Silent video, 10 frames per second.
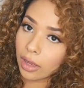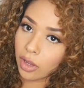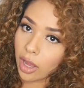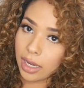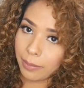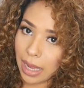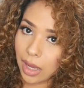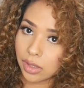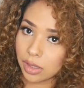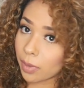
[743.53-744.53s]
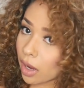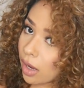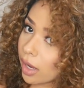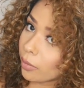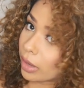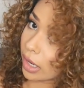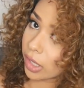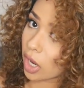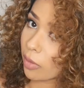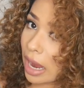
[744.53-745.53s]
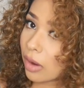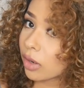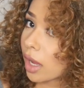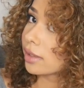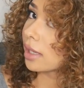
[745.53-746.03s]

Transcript: curly bounce, but when I go out, like